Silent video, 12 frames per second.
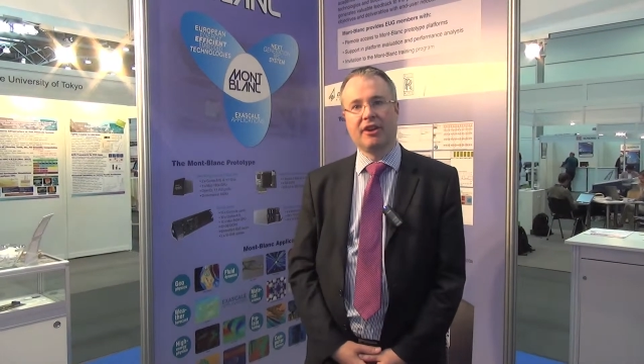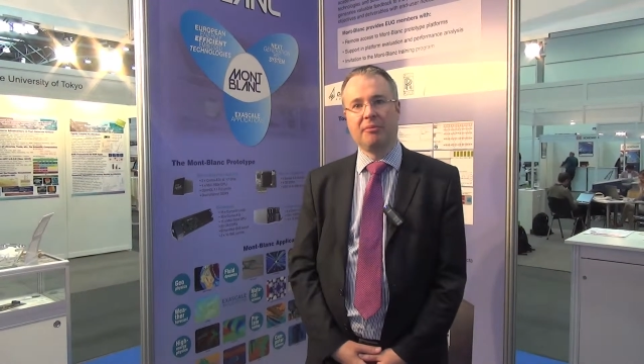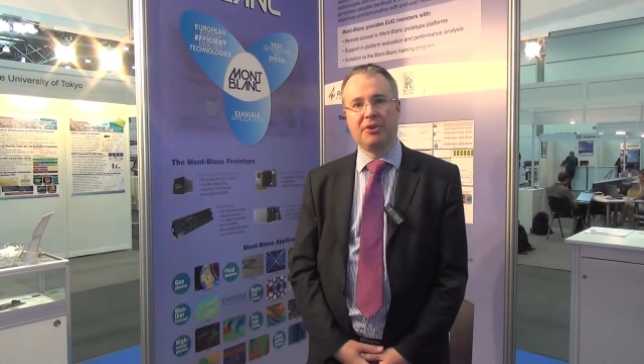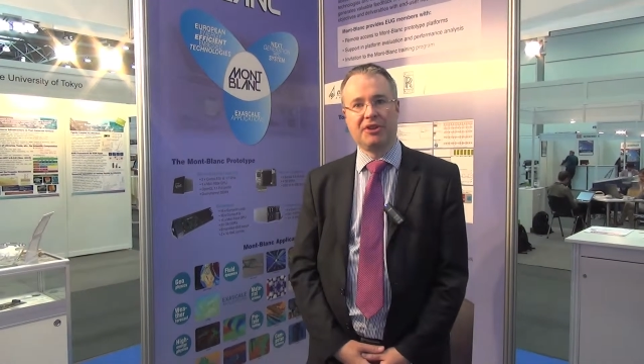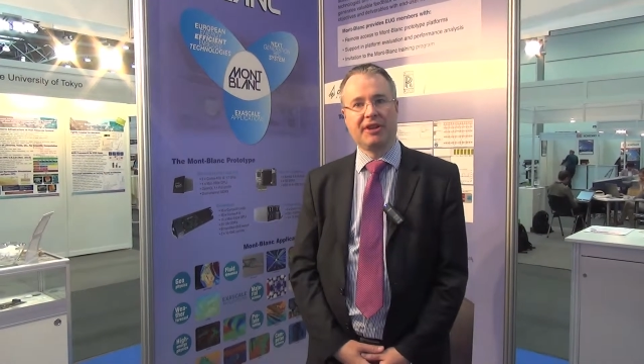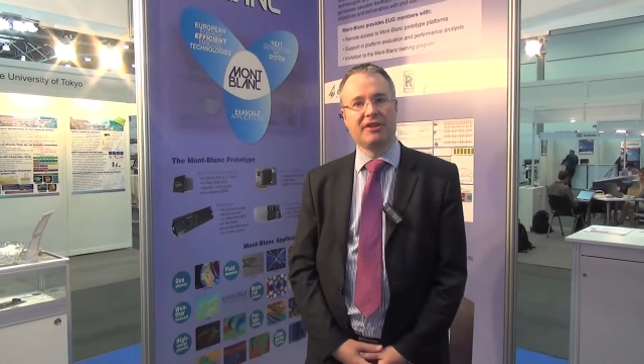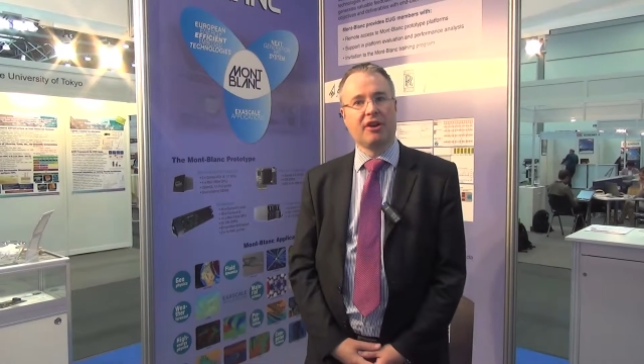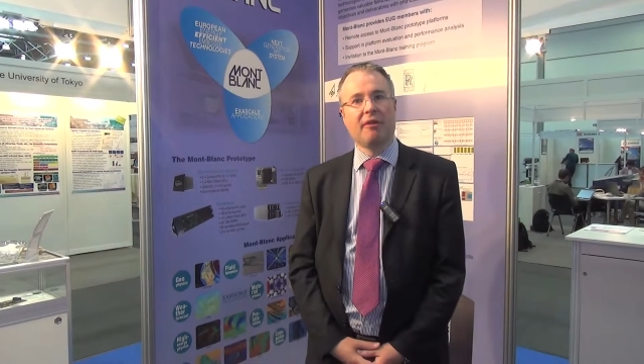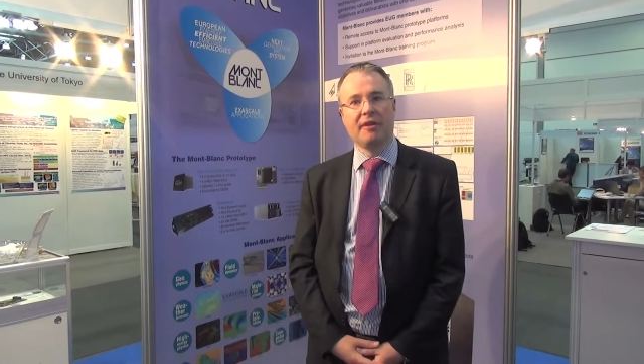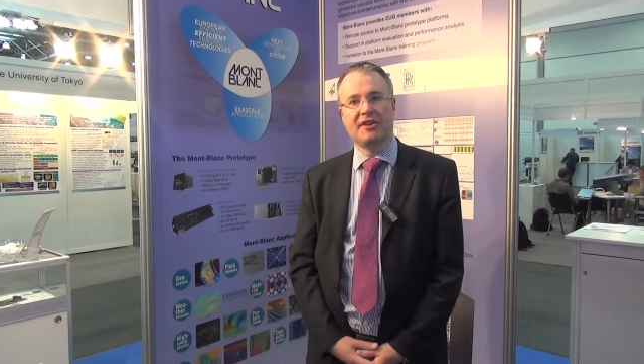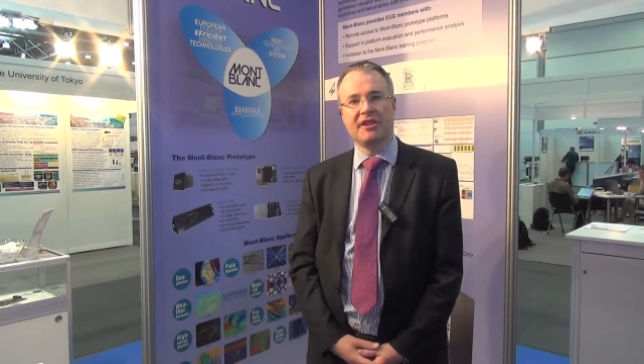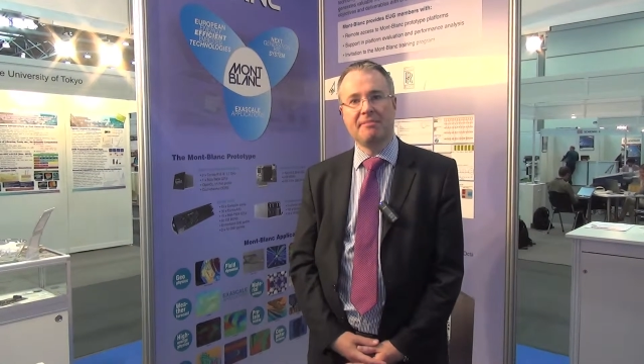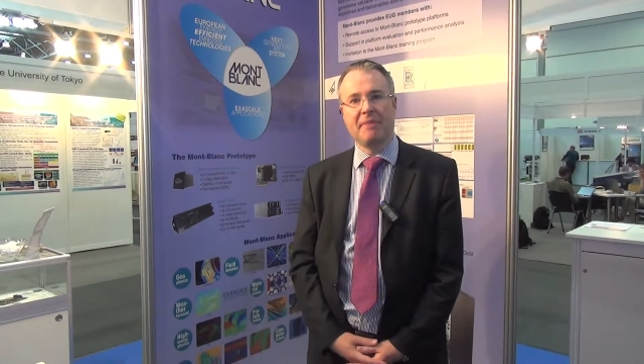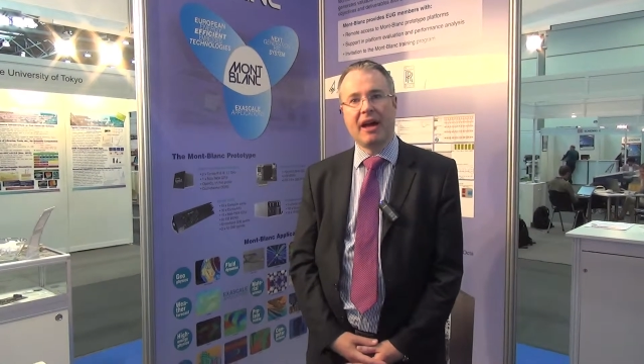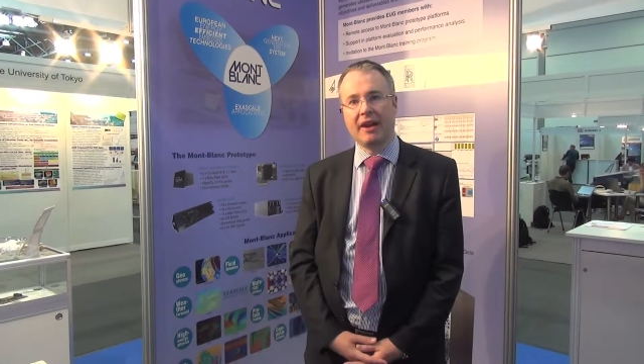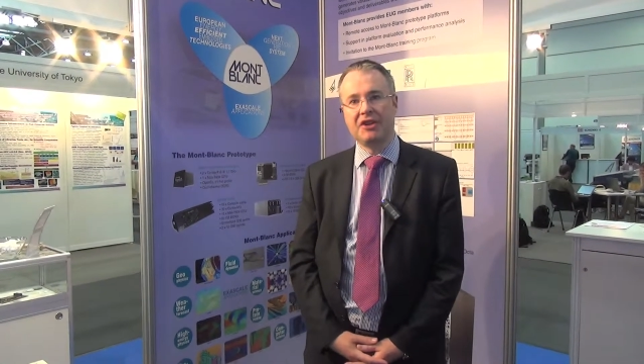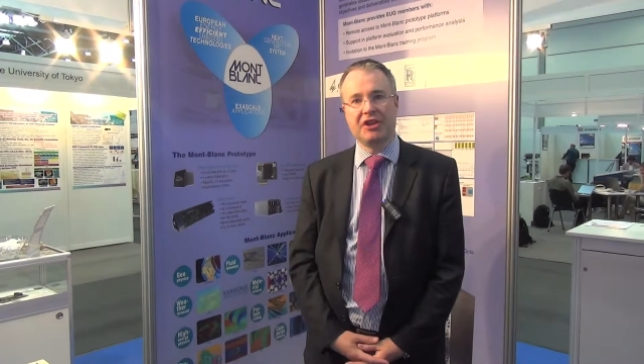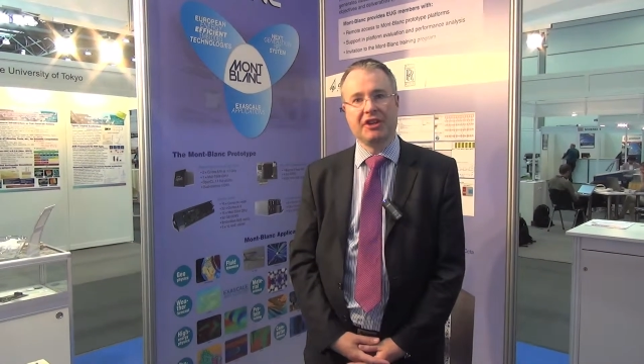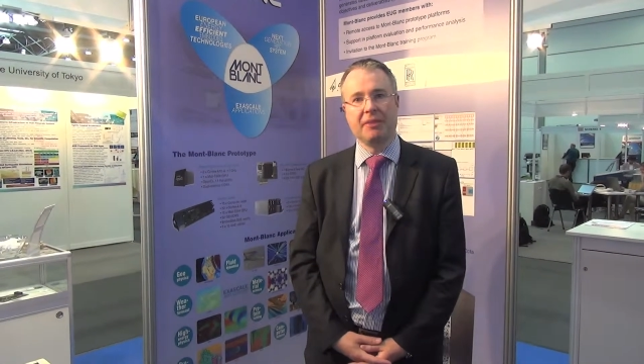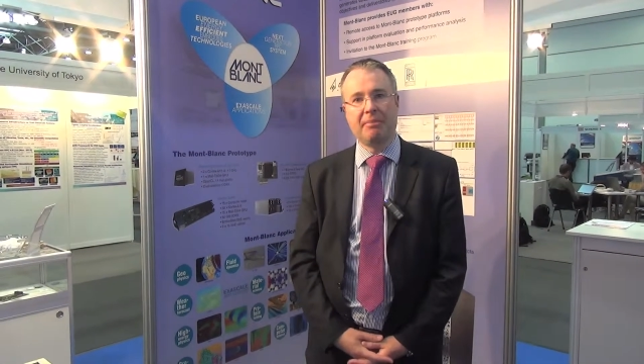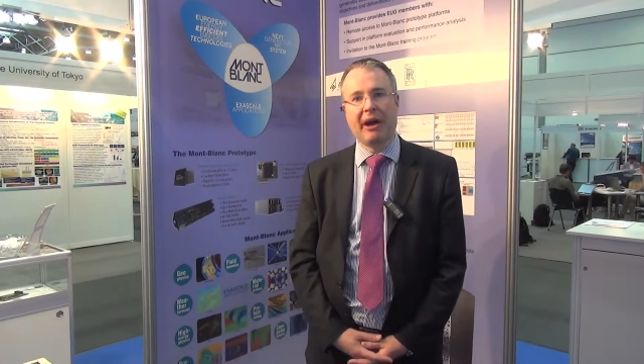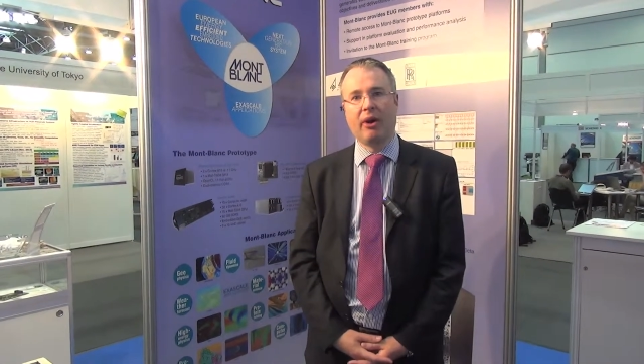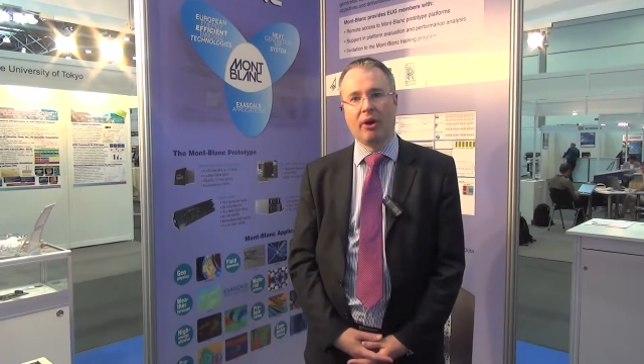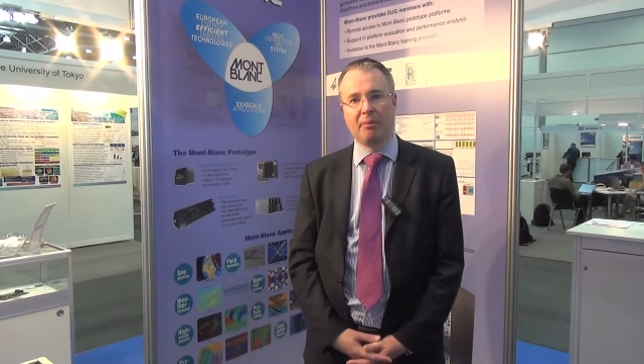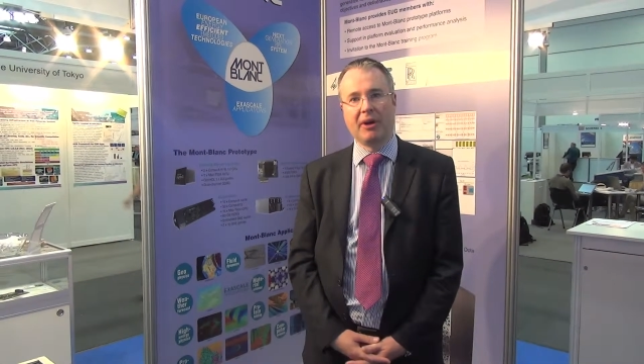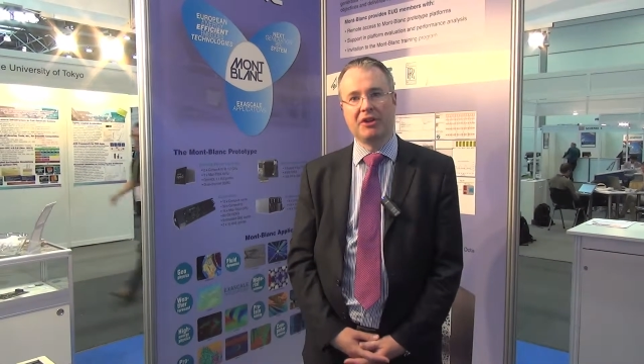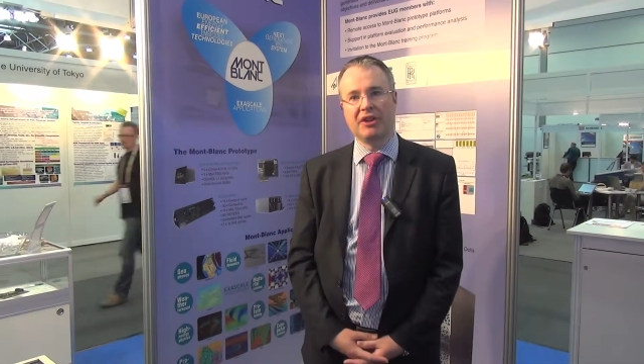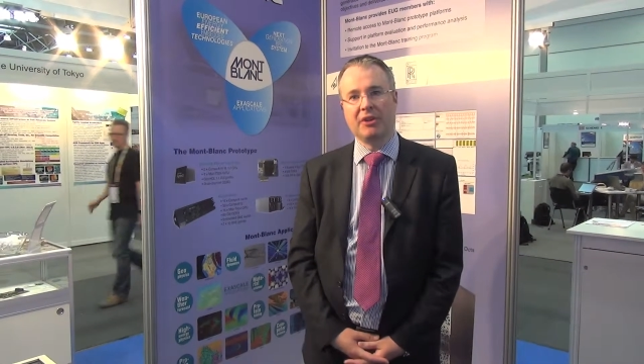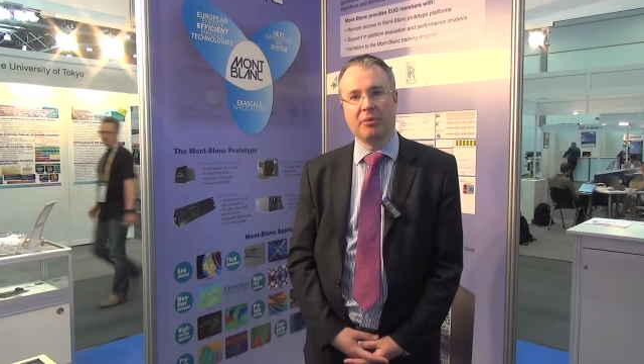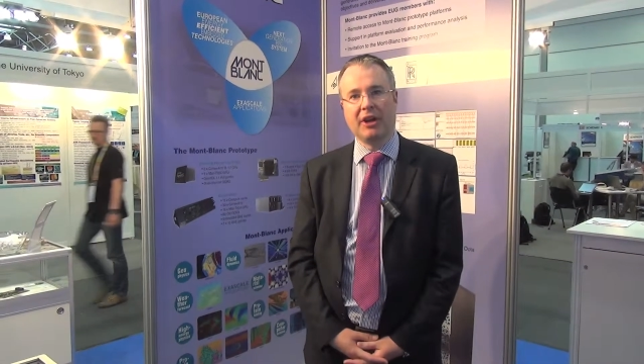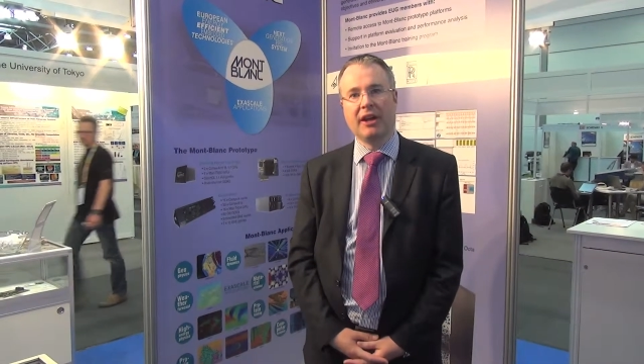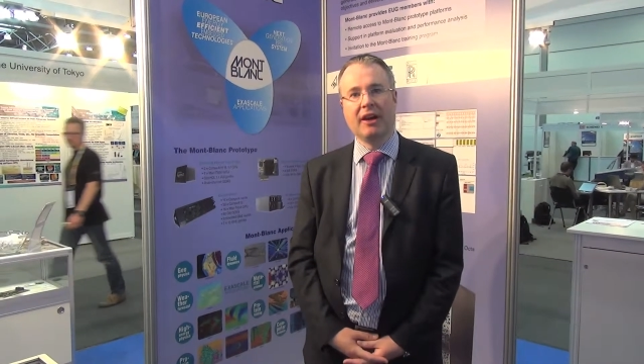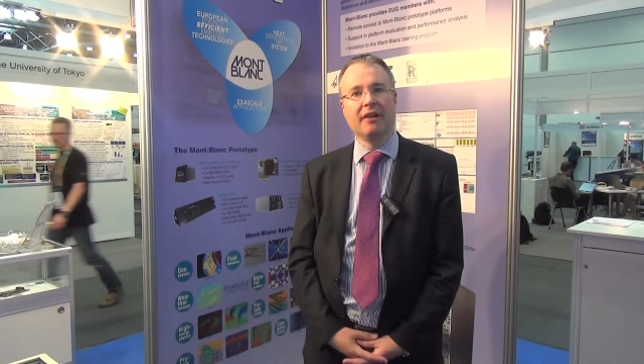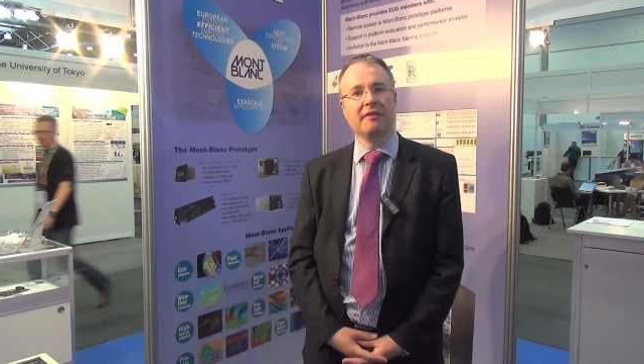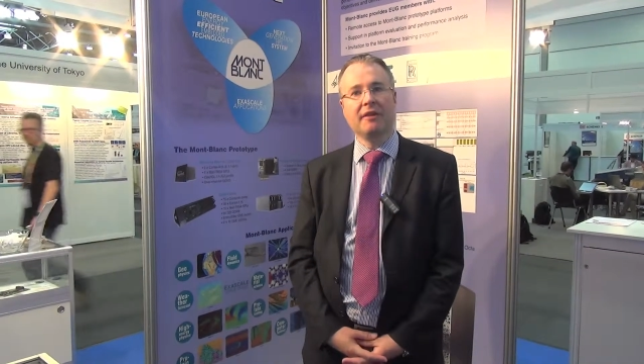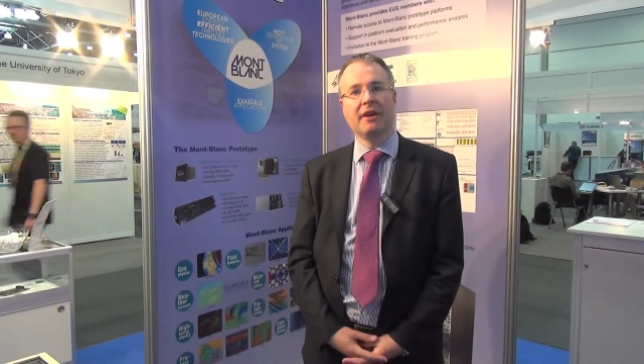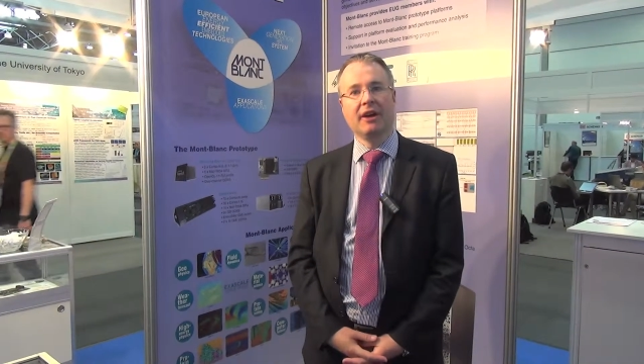computing is obviously managing the power budget that we have.